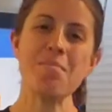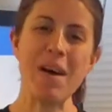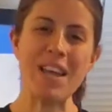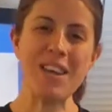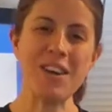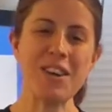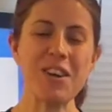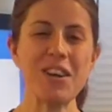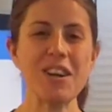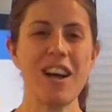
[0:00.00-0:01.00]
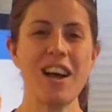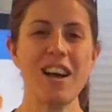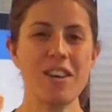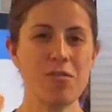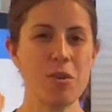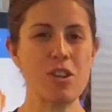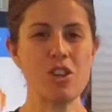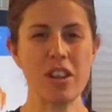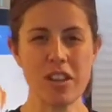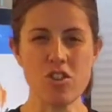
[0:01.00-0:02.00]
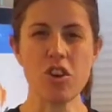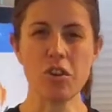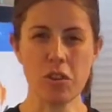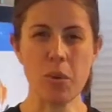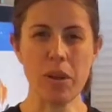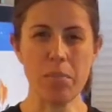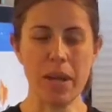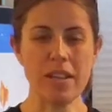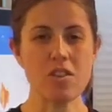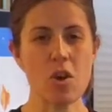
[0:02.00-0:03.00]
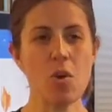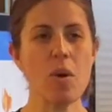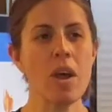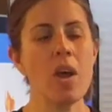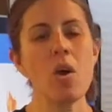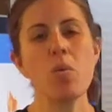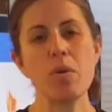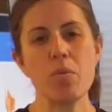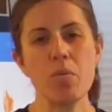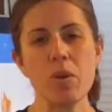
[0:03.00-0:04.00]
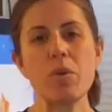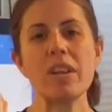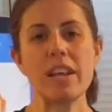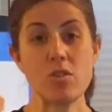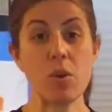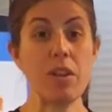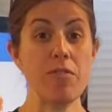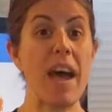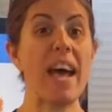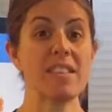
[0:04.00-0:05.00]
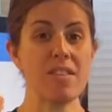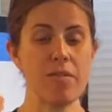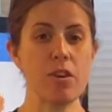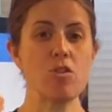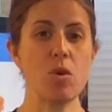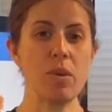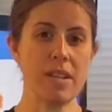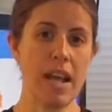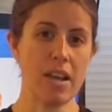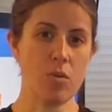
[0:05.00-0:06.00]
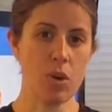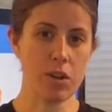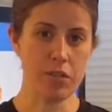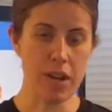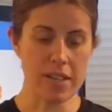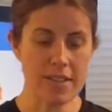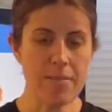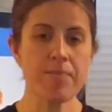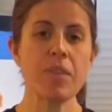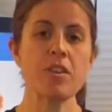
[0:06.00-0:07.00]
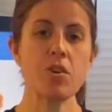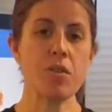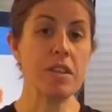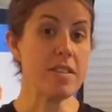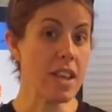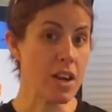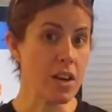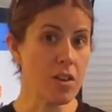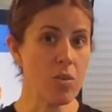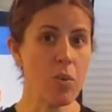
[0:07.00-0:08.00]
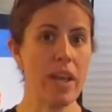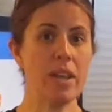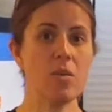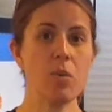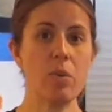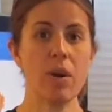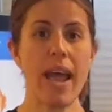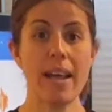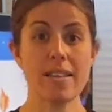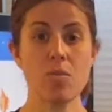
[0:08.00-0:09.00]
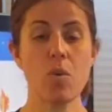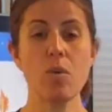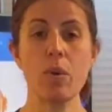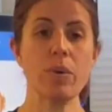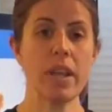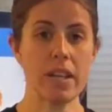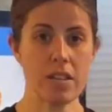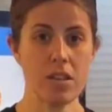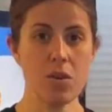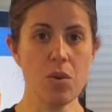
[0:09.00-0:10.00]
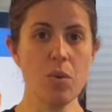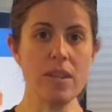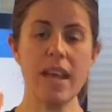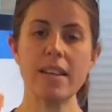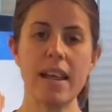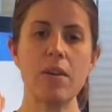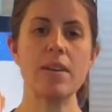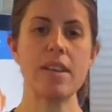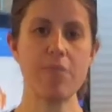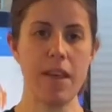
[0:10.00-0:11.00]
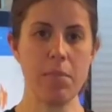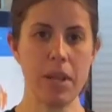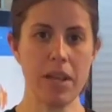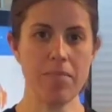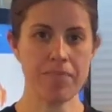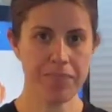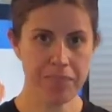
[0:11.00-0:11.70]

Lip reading: My younger, unfortunately, struggled quite a bit. So we realized really fast that virtual was not going to work for us. So this year, when we were asked what we would like to do, we sat down as a family